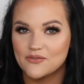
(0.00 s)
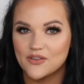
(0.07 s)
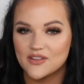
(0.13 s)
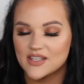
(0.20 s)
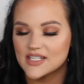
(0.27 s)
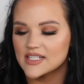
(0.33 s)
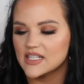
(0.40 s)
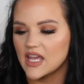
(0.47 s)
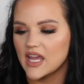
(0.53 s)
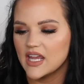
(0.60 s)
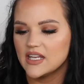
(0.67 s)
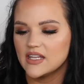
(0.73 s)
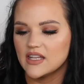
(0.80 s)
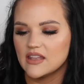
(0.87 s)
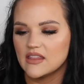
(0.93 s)
for this
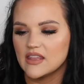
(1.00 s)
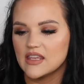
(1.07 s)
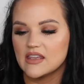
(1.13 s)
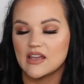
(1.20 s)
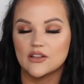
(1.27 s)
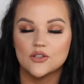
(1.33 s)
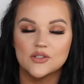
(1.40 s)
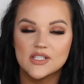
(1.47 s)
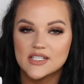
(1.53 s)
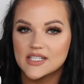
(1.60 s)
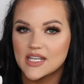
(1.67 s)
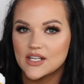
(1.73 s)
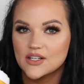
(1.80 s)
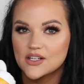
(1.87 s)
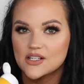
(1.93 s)
line in the yellow
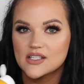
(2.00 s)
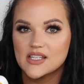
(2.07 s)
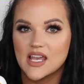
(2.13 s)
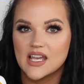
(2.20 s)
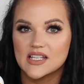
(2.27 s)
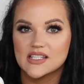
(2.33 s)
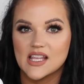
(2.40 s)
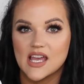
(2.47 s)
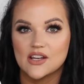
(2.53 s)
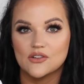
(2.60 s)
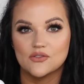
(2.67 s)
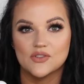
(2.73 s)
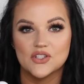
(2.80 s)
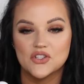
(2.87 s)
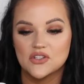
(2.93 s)
containers has that
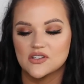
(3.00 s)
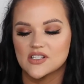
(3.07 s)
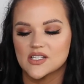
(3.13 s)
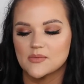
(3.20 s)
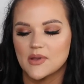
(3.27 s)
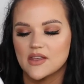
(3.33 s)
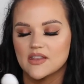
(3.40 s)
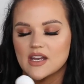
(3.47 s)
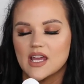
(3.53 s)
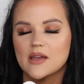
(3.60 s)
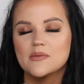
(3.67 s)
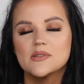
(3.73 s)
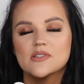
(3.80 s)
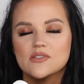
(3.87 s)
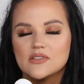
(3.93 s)
original smell that I
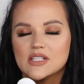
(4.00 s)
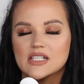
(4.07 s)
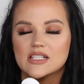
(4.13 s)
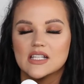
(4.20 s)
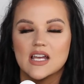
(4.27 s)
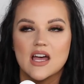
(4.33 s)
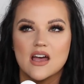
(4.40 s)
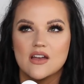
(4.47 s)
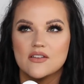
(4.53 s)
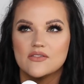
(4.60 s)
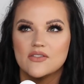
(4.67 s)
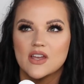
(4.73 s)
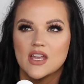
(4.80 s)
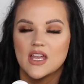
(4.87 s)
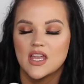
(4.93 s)
absolutely
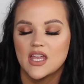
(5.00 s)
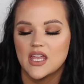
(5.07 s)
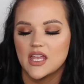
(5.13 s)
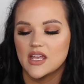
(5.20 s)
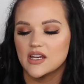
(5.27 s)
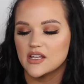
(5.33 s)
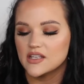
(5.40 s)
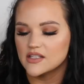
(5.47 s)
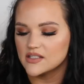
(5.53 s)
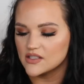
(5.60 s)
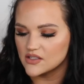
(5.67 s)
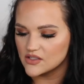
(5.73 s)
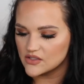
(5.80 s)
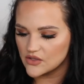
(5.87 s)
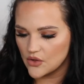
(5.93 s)
love. It is
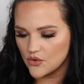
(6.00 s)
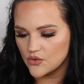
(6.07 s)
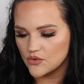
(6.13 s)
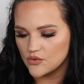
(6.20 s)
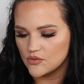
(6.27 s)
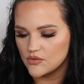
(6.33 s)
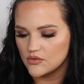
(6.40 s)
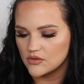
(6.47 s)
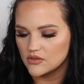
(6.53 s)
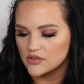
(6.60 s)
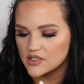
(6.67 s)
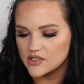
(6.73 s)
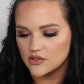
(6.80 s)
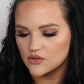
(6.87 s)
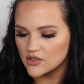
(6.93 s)
so,
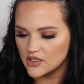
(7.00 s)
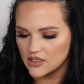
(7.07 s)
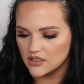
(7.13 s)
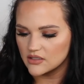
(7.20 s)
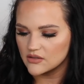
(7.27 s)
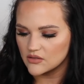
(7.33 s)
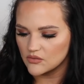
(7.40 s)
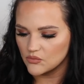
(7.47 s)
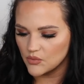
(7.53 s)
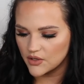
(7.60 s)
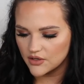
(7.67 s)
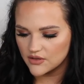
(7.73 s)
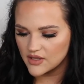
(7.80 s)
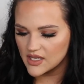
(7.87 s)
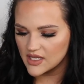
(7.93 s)
so good. What
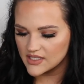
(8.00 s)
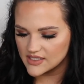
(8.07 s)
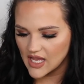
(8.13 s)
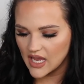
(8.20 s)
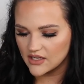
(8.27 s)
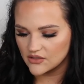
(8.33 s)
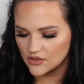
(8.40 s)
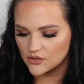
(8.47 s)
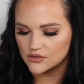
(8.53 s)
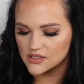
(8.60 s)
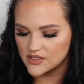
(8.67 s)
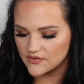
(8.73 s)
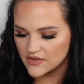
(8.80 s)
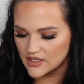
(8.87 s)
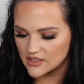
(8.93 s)
are the exact
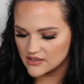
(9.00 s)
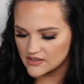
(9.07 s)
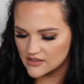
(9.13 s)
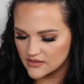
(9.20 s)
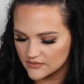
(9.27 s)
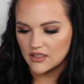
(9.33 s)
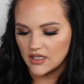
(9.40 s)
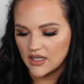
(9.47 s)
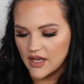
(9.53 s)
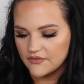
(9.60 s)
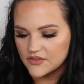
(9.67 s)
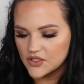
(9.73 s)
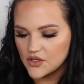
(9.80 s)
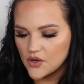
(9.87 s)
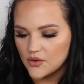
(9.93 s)
notes of this? I'll have
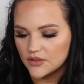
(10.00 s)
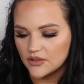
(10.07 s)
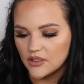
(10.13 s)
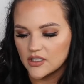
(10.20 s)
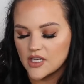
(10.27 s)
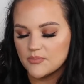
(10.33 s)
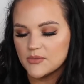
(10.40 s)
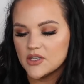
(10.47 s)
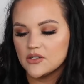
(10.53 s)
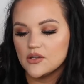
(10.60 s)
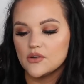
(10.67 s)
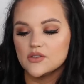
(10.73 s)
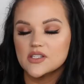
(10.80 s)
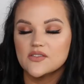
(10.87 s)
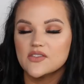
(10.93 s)
to go and look up the
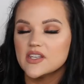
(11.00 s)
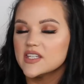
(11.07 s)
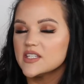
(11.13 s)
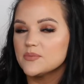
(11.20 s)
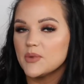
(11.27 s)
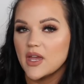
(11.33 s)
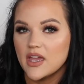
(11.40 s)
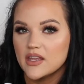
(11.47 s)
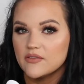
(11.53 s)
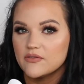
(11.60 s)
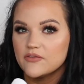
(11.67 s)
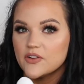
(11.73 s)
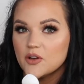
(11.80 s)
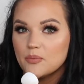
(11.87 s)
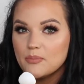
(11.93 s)
notes of this, but
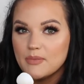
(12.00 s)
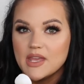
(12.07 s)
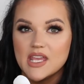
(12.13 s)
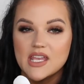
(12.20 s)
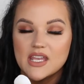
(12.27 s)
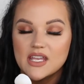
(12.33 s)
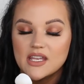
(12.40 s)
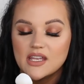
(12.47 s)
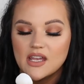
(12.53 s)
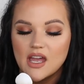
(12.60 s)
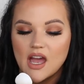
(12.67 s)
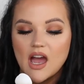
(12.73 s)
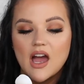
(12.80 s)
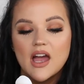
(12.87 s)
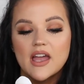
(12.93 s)
for me,
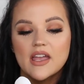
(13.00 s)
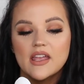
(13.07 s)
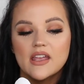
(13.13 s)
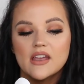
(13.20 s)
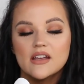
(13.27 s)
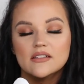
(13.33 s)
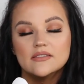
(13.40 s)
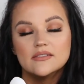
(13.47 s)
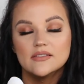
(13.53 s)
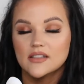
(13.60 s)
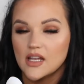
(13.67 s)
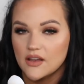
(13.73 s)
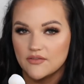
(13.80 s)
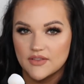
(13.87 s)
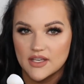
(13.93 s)
I
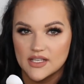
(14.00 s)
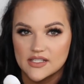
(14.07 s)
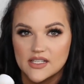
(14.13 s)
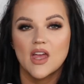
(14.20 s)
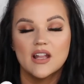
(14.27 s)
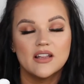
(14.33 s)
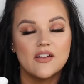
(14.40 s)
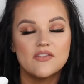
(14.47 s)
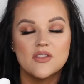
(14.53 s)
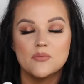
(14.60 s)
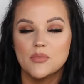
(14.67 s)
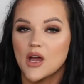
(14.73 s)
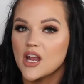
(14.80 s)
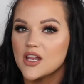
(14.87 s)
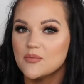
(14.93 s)
love this. I love the
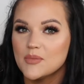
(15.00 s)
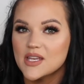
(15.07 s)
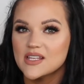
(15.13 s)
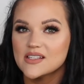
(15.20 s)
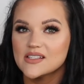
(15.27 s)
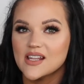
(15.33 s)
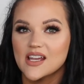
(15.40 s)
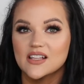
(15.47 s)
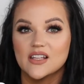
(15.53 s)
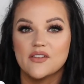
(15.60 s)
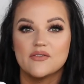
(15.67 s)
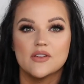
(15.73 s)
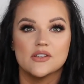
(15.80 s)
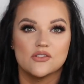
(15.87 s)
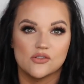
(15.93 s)
body mist. I
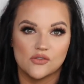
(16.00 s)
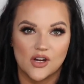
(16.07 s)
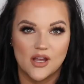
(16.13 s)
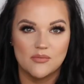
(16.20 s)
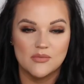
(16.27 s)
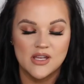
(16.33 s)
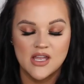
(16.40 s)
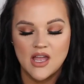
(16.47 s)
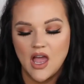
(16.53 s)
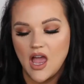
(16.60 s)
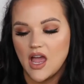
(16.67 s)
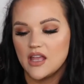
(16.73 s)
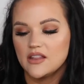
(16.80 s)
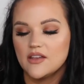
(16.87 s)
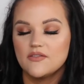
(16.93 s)
love the scrub.
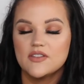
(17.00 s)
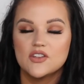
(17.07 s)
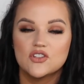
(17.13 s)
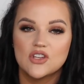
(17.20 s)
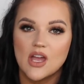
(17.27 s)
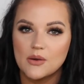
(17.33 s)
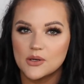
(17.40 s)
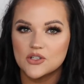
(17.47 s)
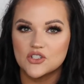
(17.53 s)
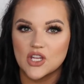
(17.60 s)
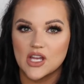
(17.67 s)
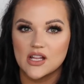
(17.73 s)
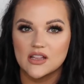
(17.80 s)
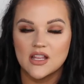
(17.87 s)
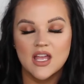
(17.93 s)
I love the shower
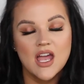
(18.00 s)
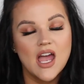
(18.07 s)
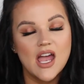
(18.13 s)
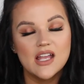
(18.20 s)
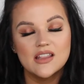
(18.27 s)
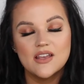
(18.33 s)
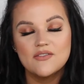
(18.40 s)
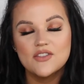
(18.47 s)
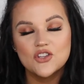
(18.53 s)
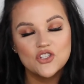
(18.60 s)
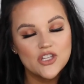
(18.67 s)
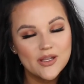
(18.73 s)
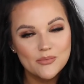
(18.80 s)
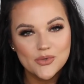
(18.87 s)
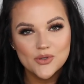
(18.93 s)
gel. I love the
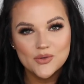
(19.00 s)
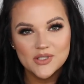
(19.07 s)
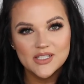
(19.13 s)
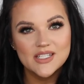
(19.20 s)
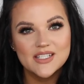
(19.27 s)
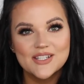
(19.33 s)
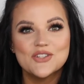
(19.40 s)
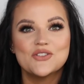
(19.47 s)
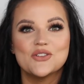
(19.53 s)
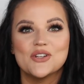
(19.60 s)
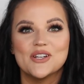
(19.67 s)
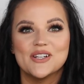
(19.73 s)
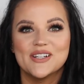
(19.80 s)
shampoo and conditioner.